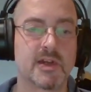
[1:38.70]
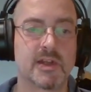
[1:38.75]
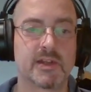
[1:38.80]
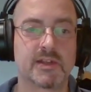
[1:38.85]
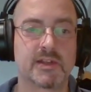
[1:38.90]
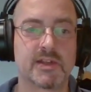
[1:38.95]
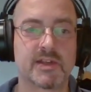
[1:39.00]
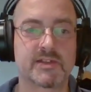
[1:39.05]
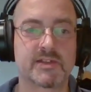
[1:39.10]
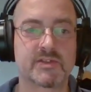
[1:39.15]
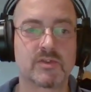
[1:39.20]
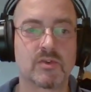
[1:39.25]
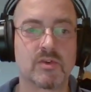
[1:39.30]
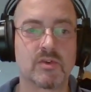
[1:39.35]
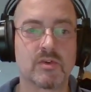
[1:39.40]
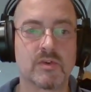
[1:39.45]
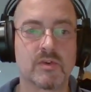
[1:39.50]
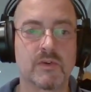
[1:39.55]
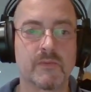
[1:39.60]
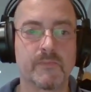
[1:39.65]

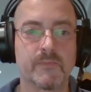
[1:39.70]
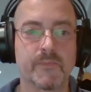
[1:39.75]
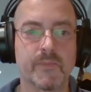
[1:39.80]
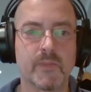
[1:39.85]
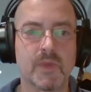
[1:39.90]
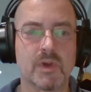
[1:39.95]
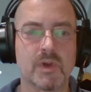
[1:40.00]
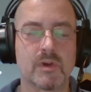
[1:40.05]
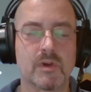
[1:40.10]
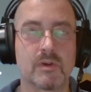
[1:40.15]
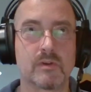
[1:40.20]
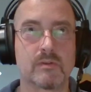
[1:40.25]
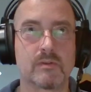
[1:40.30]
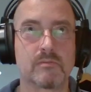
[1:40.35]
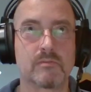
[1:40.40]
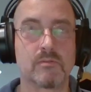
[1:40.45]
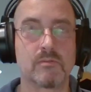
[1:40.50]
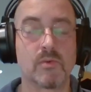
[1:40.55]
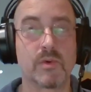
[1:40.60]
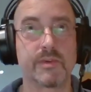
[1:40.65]
Nextdoor.
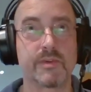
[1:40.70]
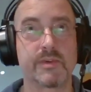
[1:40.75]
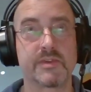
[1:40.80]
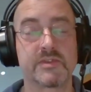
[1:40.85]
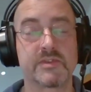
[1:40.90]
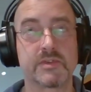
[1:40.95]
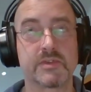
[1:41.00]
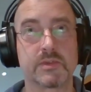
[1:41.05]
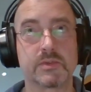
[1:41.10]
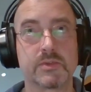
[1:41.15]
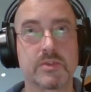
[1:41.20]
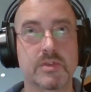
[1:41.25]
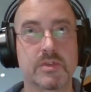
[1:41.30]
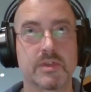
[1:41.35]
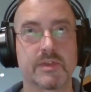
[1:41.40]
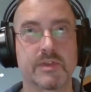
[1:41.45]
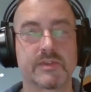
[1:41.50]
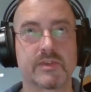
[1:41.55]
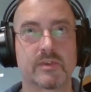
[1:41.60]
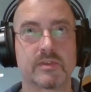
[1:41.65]
Whether it's a good
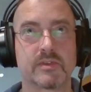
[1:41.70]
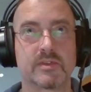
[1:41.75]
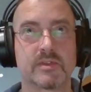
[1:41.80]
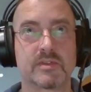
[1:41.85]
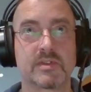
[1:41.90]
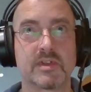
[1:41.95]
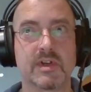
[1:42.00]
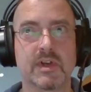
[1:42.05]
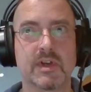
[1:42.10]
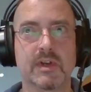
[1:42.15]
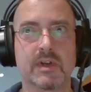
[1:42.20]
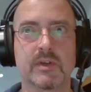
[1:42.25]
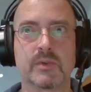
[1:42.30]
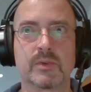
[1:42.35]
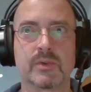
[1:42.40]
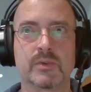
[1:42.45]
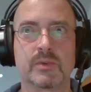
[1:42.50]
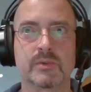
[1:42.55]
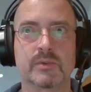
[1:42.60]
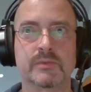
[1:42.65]
choice or not, I
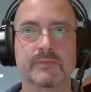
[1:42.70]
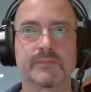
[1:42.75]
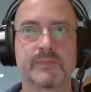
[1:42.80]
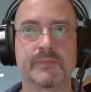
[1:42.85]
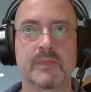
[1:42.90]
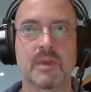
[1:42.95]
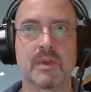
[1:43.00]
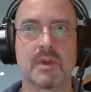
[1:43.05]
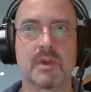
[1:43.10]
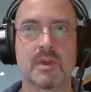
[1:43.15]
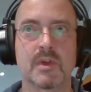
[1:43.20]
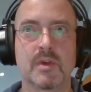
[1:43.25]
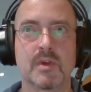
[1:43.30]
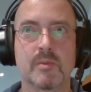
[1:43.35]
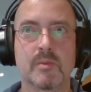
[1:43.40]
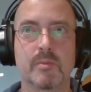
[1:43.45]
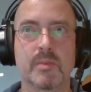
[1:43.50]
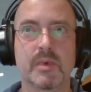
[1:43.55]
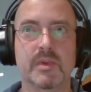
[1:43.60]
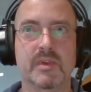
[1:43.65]
don't know.
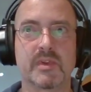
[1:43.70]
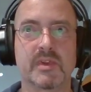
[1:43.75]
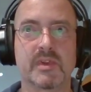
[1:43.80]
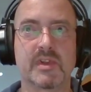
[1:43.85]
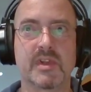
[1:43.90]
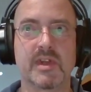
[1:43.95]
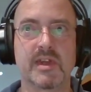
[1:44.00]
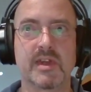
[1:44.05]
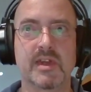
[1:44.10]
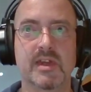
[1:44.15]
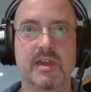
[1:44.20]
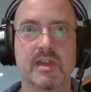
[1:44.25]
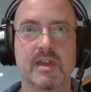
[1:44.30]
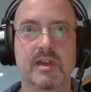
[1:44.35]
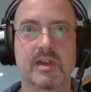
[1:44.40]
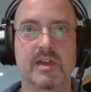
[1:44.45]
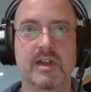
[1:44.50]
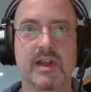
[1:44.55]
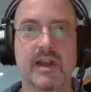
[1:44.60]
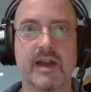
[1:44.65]
But they
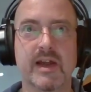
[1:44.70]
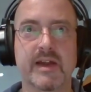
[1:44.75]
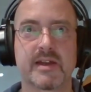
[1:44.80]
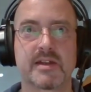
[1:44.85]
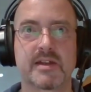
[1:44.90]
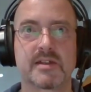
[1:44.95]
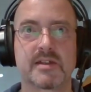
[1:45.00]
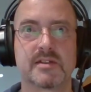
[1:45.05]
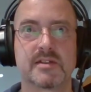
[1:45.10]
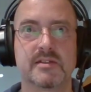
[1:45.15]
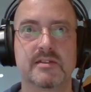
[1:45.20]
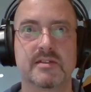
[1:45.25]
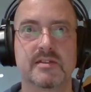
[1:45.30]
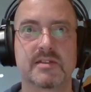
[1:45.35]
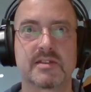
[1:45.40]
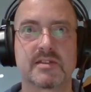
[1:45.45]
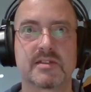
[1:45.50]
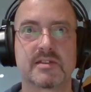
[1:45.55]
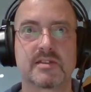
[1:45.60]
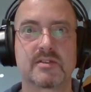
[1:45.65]
lack
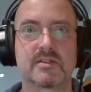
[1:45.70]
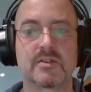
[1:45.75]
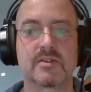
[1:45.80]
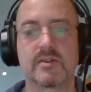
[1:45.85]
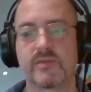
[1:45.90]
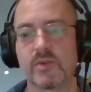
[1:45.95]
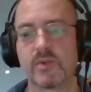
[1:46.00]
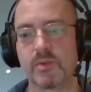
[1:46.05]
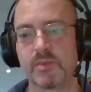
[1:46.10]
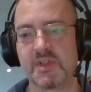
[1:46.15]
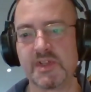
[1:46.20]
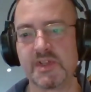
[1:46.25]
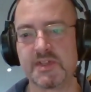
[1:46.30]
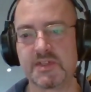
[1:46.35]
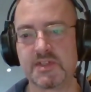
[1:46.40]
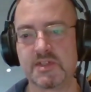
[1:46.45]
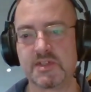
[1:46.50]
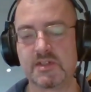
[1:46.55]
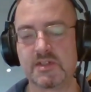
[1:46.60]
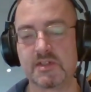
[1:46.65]

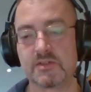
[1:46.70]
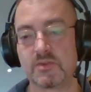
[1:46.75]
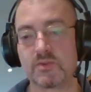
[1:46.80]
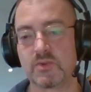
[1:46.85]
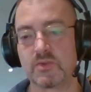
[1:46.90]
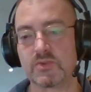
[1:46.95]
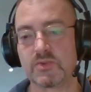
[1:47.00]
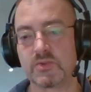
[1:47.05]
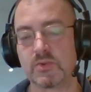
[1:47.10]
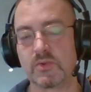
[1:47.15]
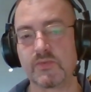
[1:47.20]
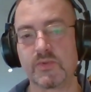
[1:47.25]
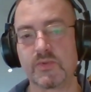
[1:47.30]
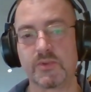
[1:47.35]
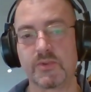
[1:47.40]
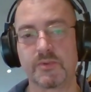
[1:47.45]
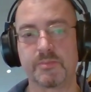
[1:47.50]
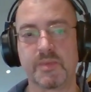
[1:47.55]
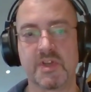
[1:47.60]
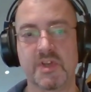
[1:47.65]
discoverability, and also for
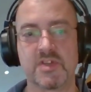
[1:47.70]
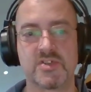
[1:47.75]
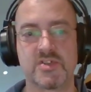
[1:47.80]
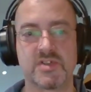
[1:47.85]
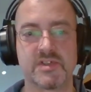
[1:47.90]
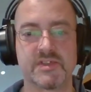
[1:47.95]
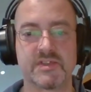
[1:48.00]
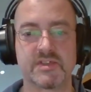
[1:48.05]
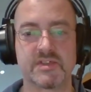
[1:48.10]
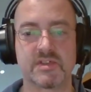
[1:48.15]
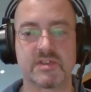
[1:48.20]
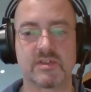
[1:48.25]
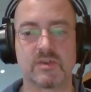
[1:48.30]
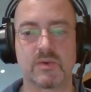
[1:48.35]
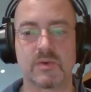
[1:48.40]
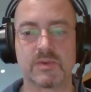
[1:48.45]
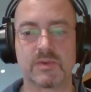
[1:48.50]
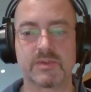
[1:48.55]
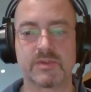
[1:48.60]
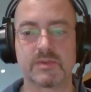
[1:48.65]
the pages,
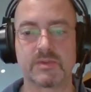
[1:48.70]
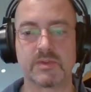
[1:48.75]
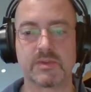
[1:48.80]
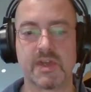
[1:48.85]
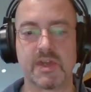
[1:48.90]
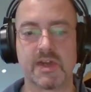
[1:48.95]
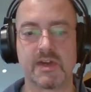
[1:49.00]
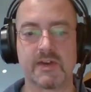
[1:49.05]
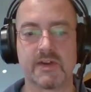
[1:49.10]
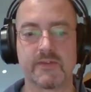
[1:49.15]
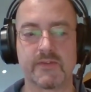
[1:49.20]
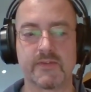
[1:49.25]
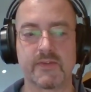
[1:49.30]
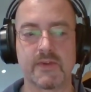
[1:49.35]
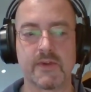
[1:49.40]
also they have,